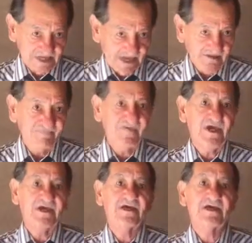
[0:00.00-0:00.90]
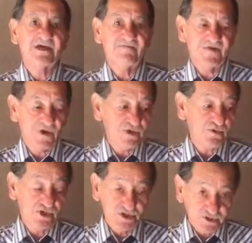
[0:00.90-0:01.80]
Santa Fe, a very
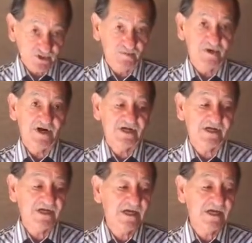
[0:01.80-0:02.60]
traditional market.